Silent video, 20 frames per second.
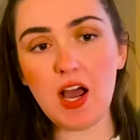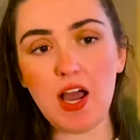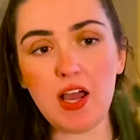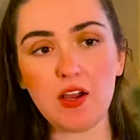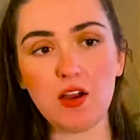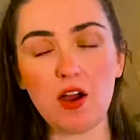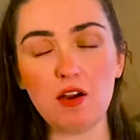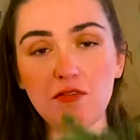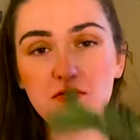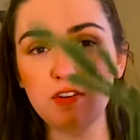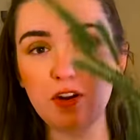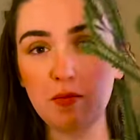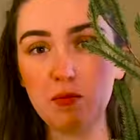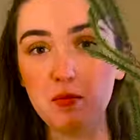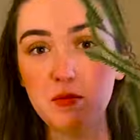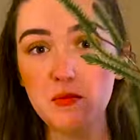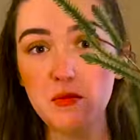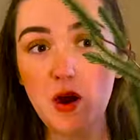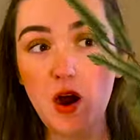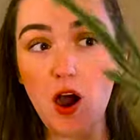I got
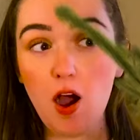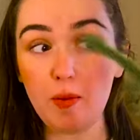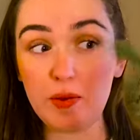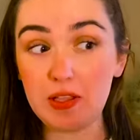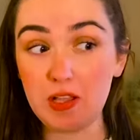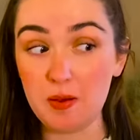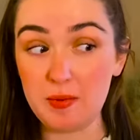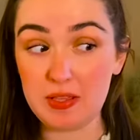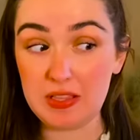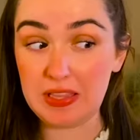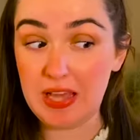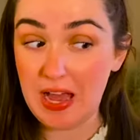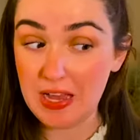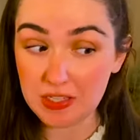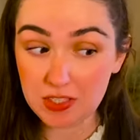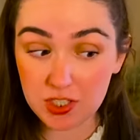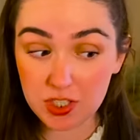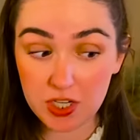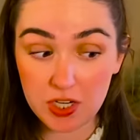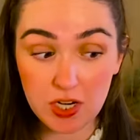from Hobby Lobby
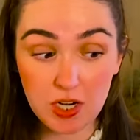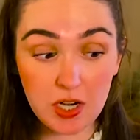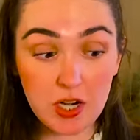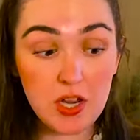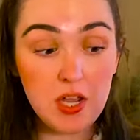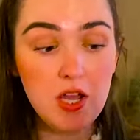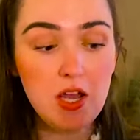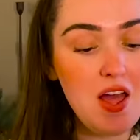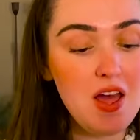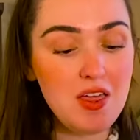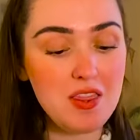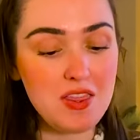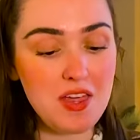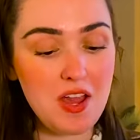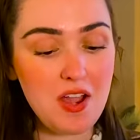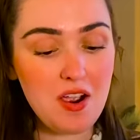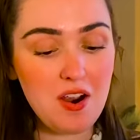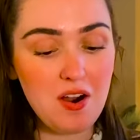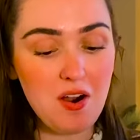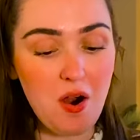last year.
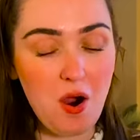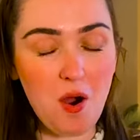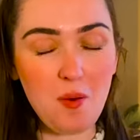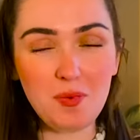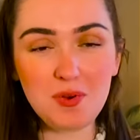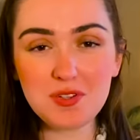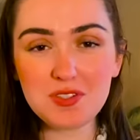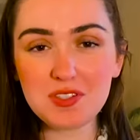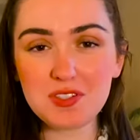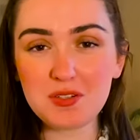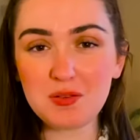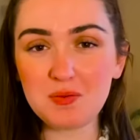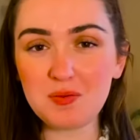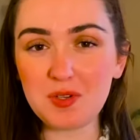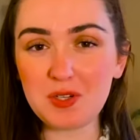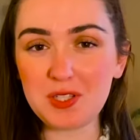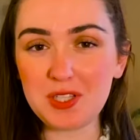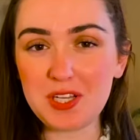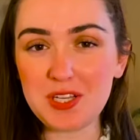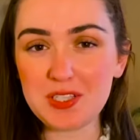They are almost the
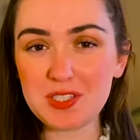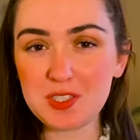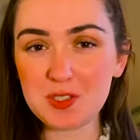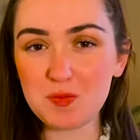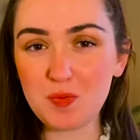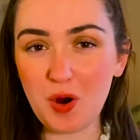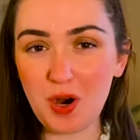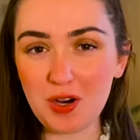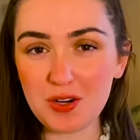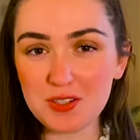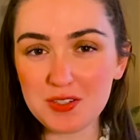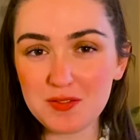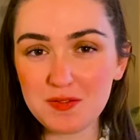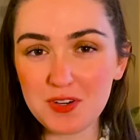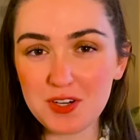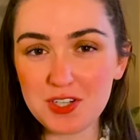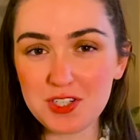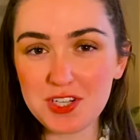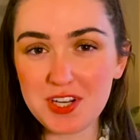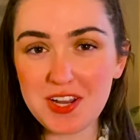really sparse
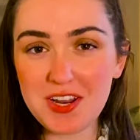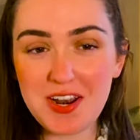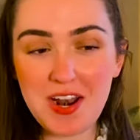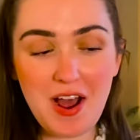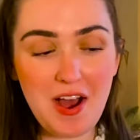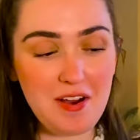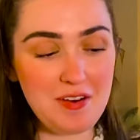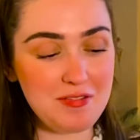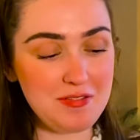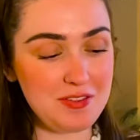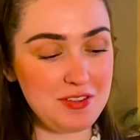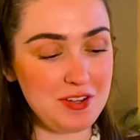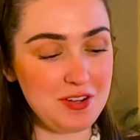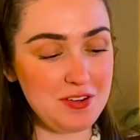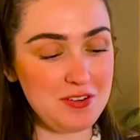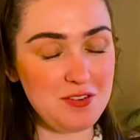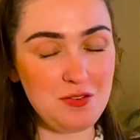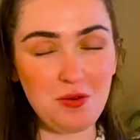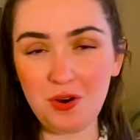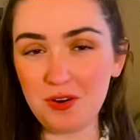version of the
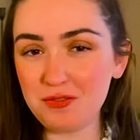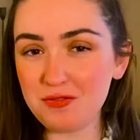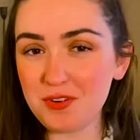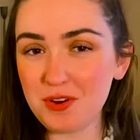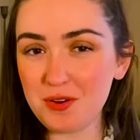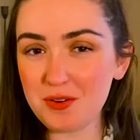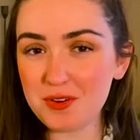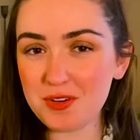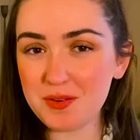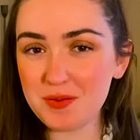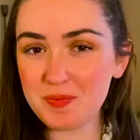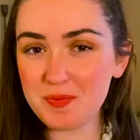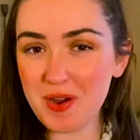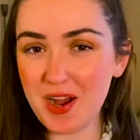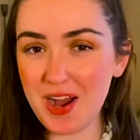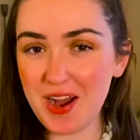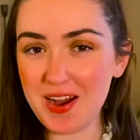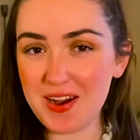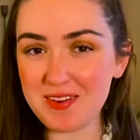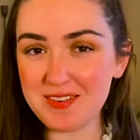Norfolk
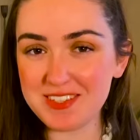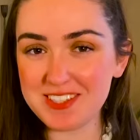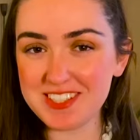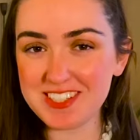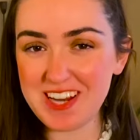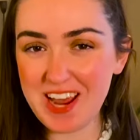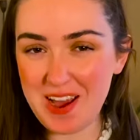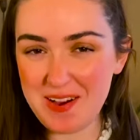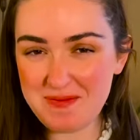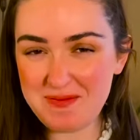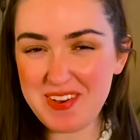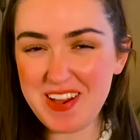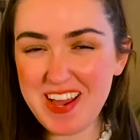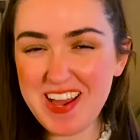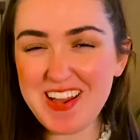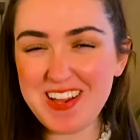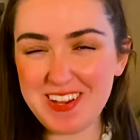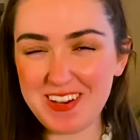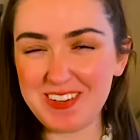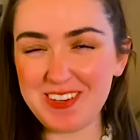stem.
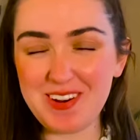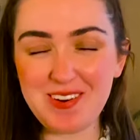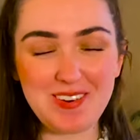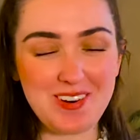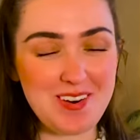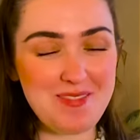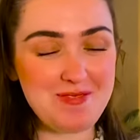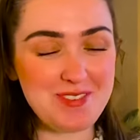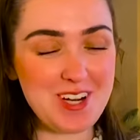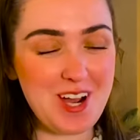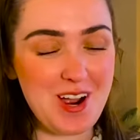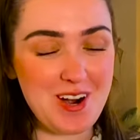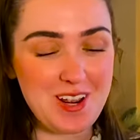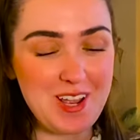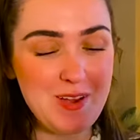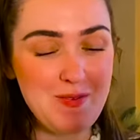Y'all know what I'm talking